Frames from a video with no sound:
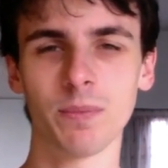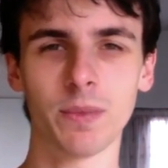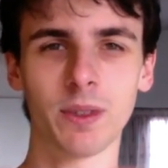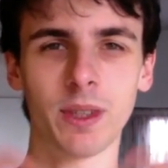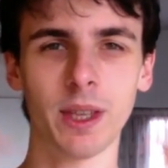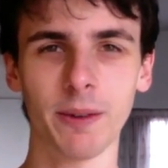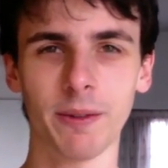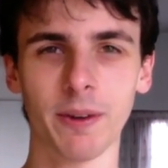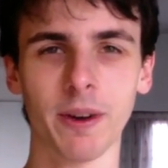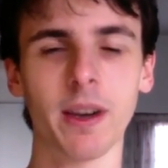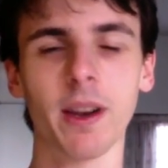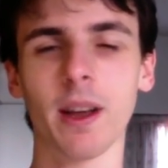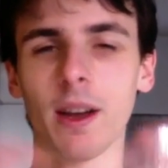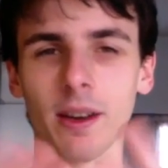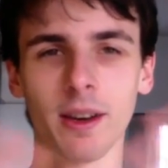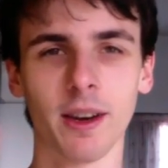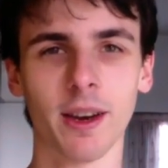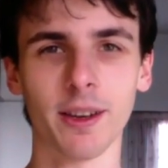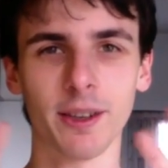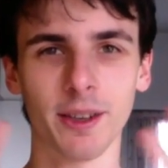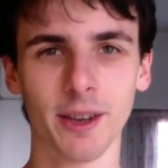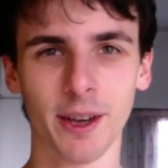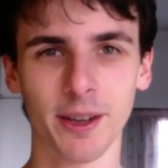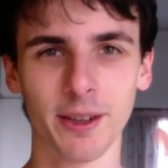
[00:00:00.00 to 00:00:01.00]
different,
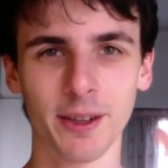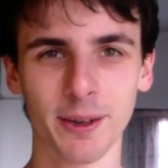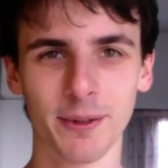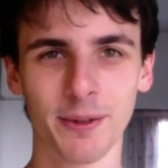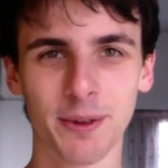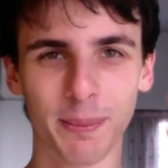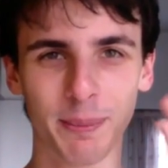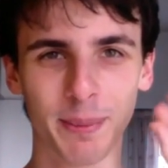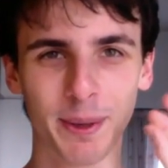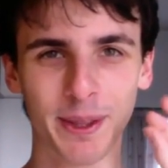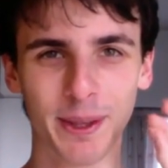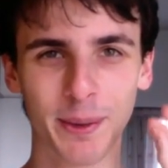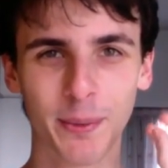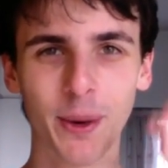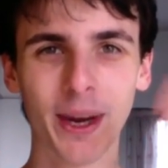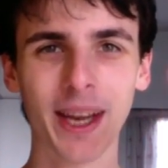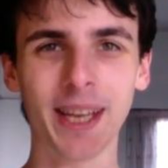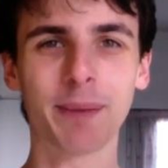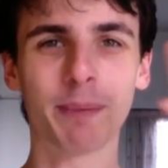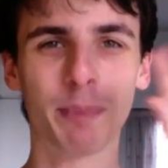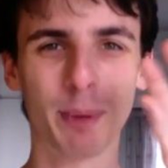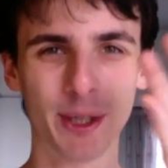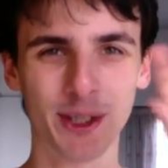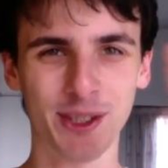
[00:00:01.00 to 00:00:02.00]
not different, but the way
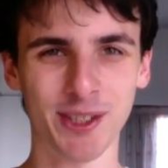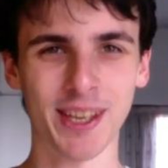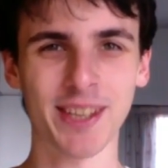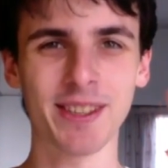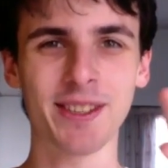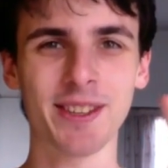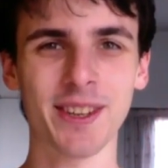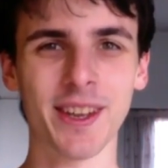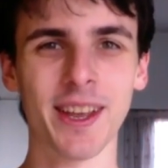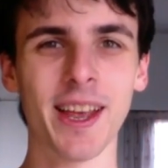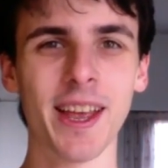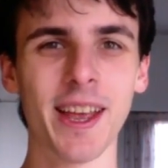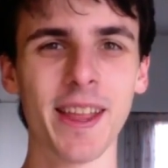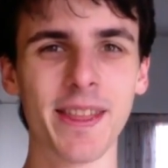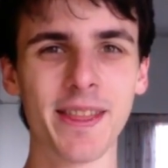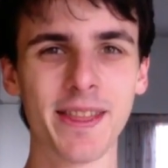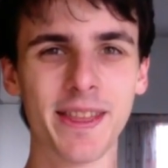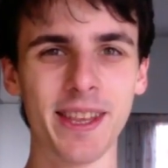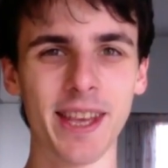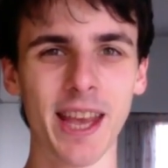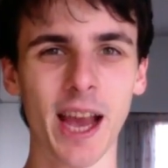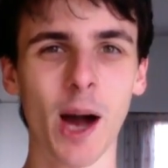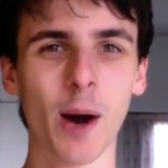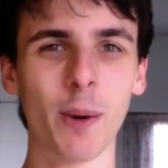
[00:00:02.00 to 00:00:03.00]
it presents
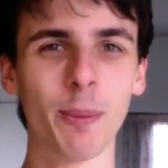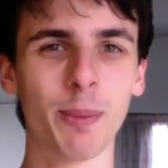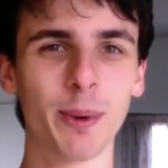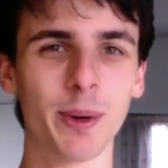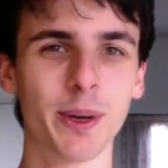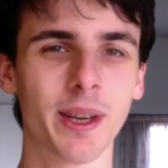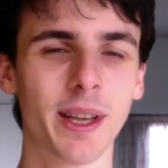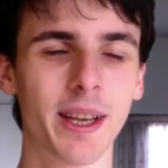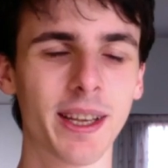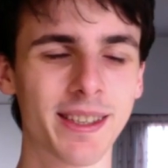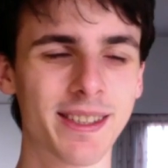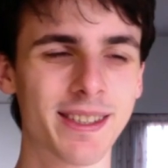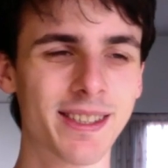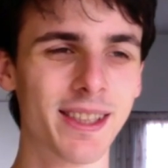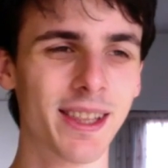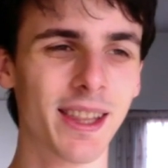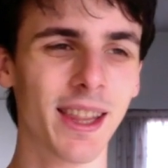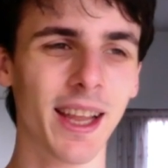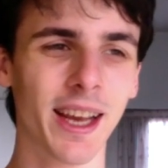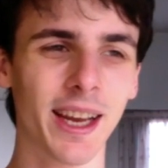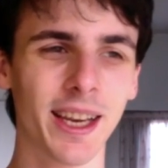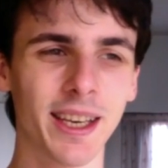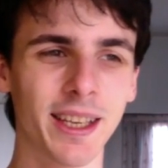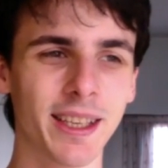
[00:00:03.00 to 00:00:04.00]
the output is
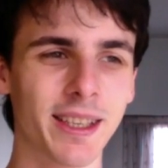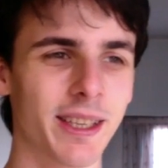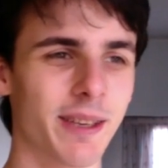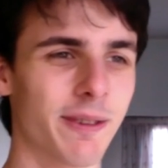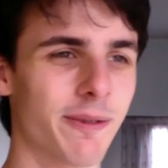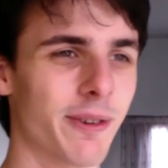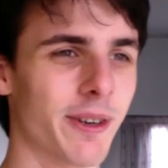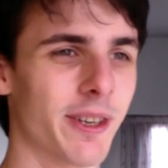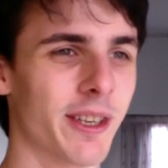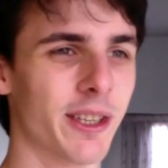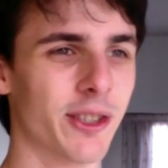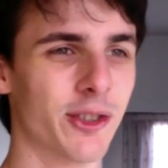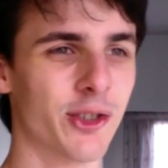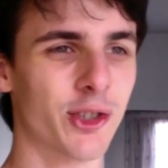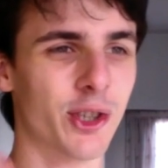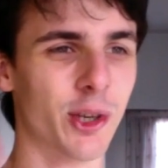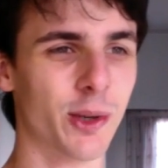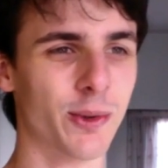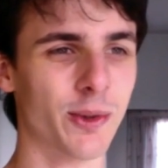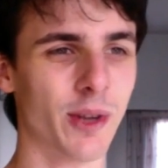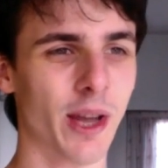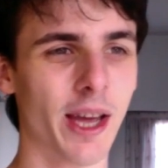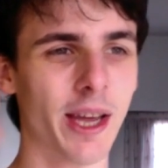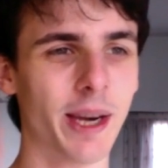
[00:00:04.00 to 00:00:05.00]
slightly different. It
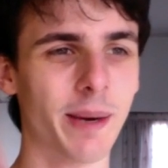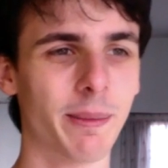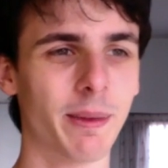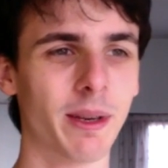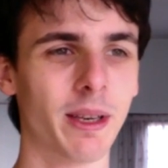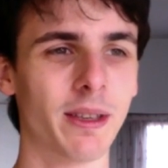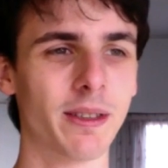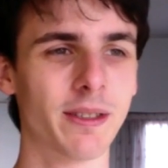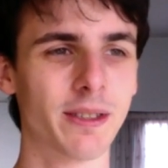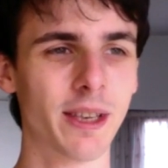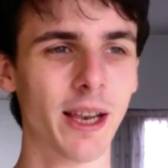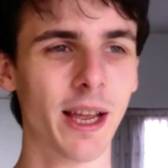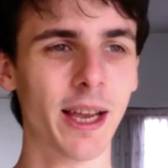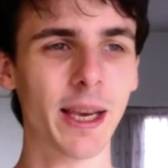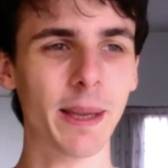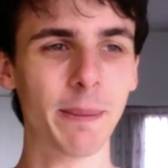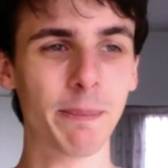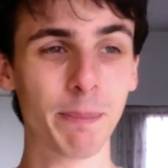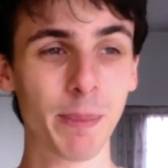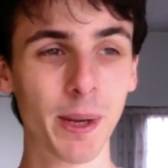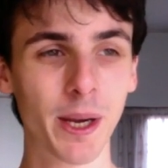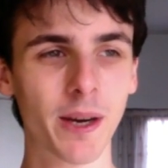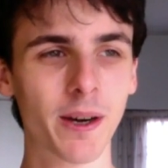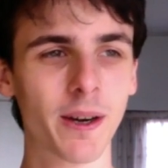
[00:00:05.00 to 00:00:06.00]
shows item slightly
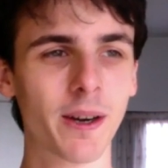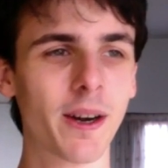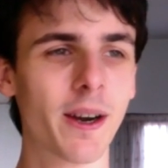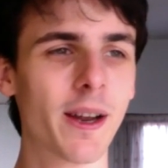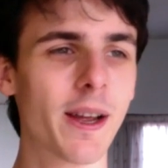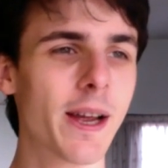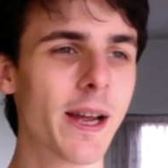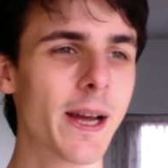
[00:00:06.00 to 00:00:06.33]
bigger.